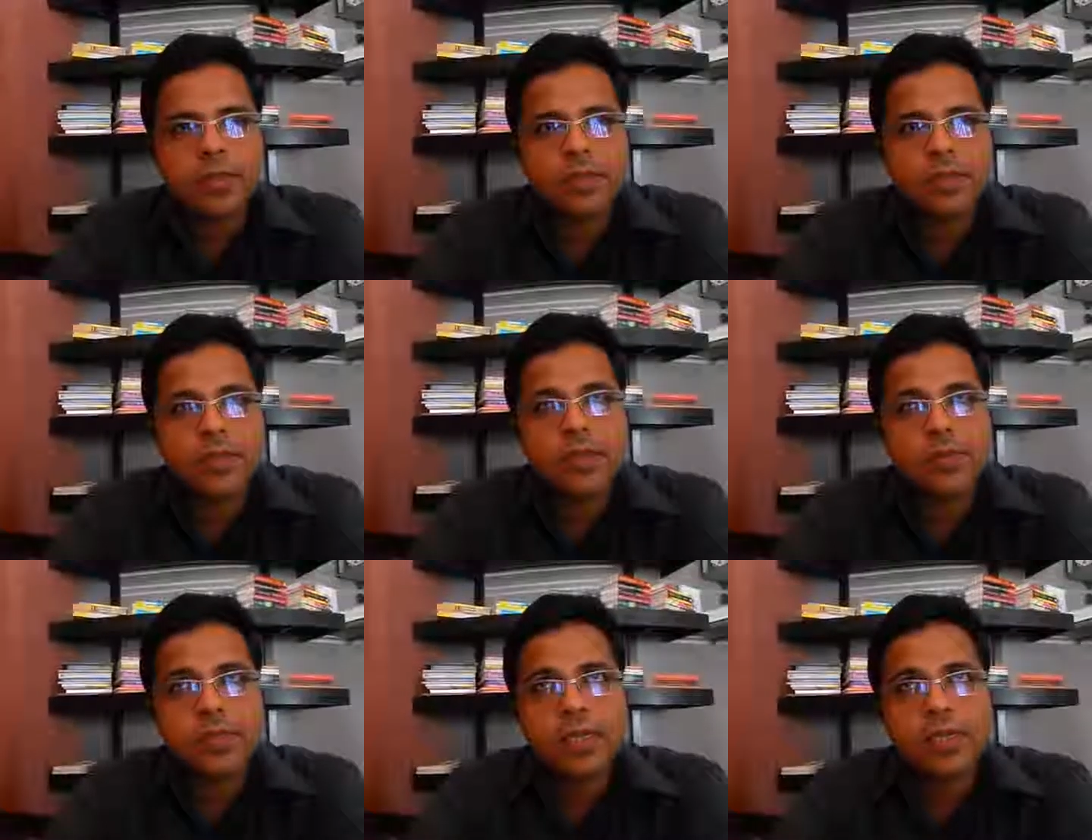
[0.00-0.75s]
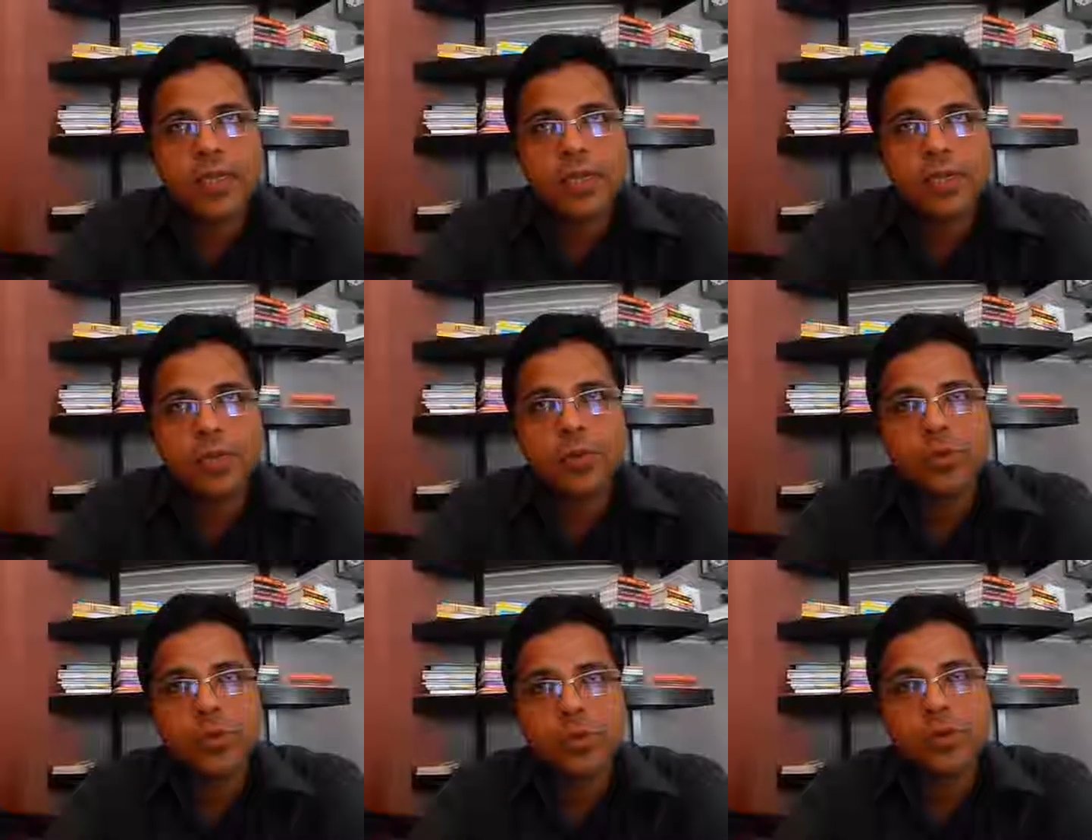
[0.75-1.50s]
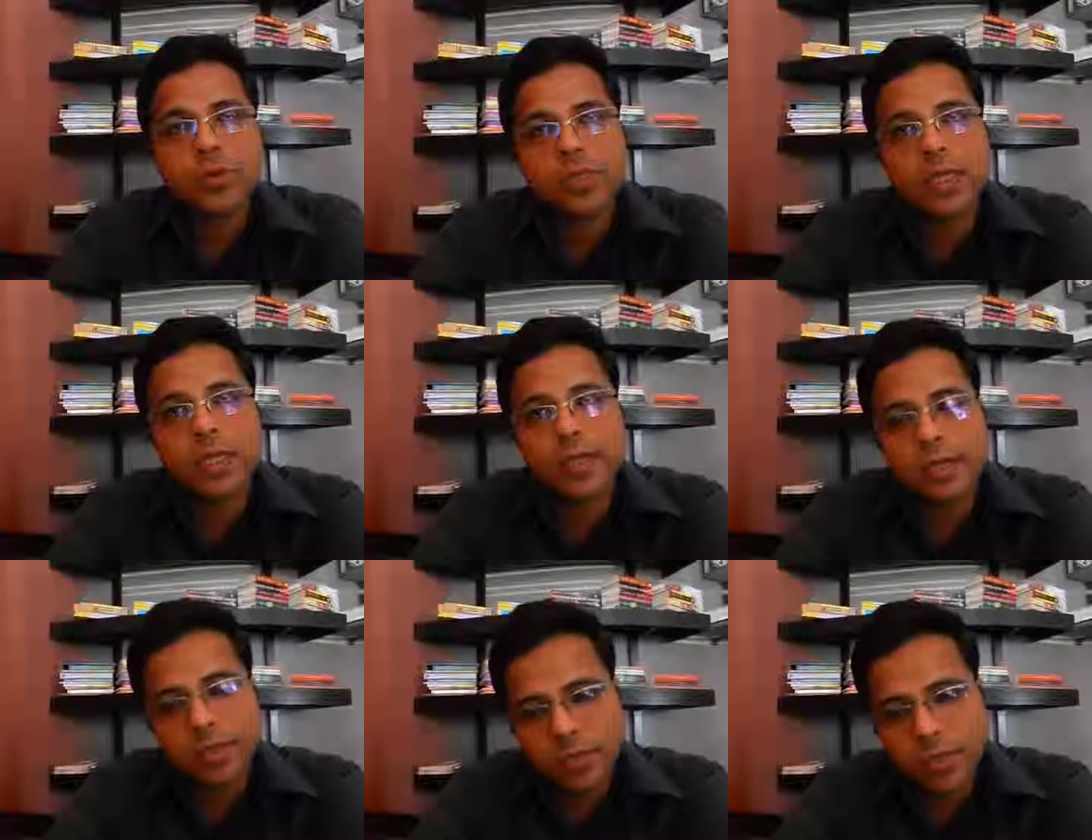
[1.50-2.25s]
the thing was that they knew
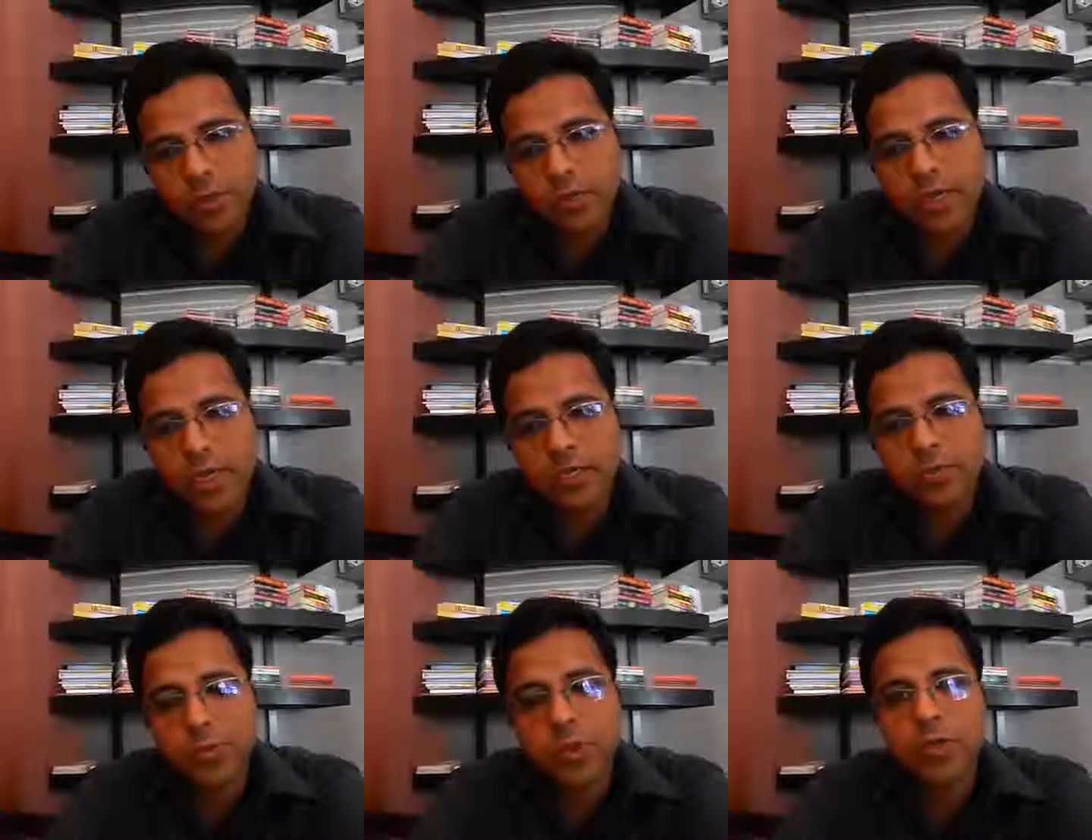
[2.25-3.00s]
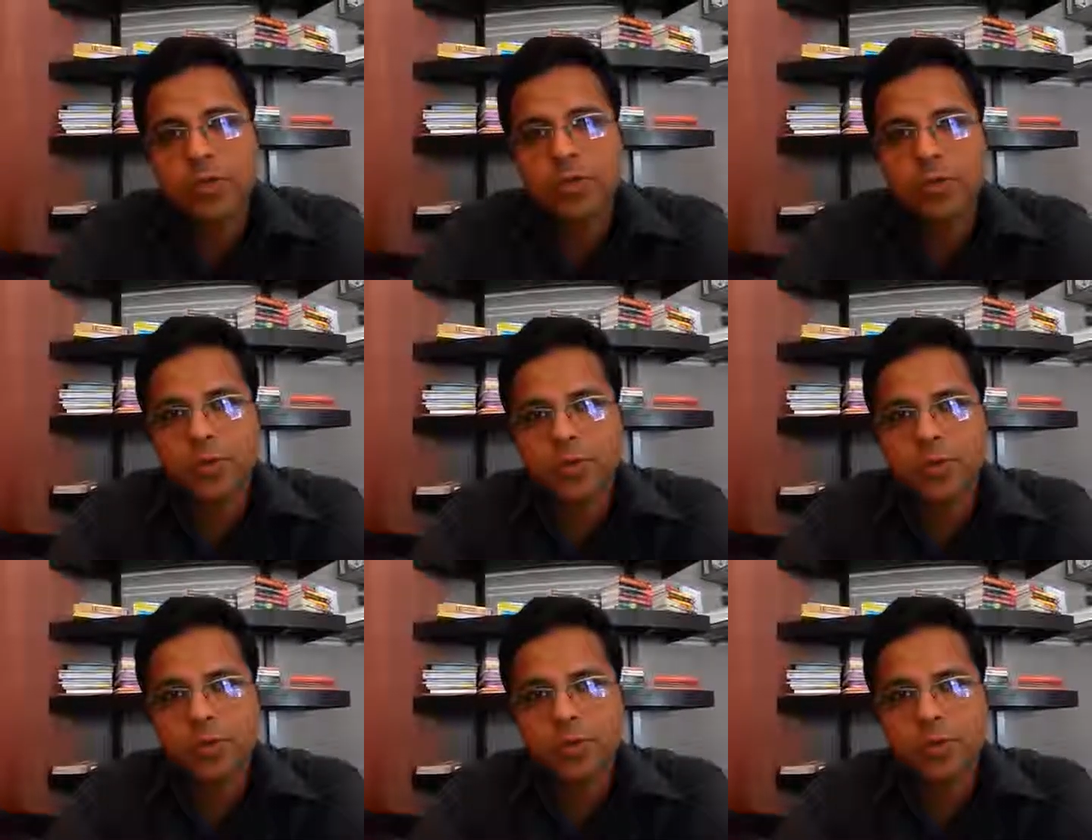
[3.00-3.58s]
to tell us what to